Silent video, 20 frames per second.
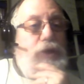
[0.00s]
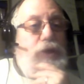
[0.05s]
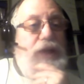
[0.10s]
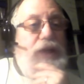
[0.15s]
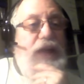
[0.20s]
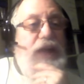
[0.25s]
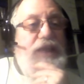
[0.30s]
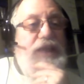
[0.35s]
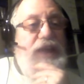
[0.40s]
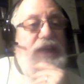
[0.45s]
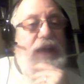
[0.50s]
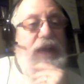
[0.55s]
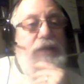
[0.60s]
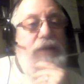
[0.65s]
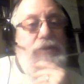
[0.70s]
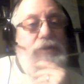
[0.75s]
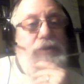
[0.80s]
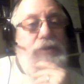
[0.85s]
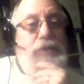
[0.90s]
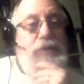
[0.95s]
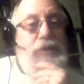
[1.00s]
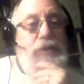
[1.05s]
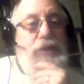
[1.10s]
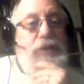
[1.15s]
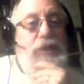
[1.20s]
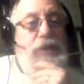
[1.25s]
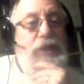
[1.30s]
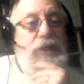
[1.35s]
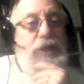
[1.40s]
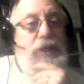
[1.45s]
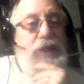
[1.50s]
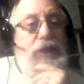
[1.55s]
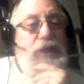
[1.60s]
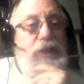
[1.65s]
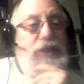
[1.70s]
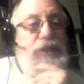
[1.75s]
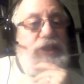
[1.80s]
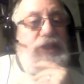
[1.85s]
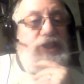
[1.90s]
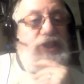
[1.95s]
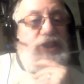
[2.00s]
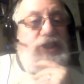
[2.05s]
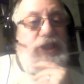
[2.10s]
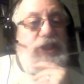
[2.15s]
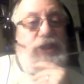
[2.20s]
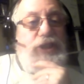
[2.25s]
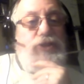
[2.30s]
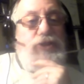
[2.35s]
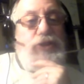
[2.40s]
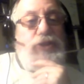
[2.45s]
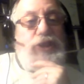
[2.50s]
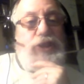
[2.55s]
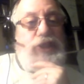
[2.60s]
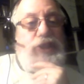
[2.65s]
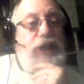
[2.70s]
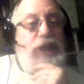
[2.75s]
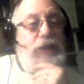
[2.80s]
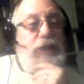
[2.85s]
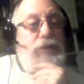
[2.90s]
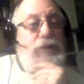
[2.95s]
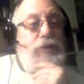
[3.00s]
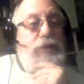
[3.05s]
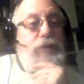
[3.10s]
work on that. This is interesting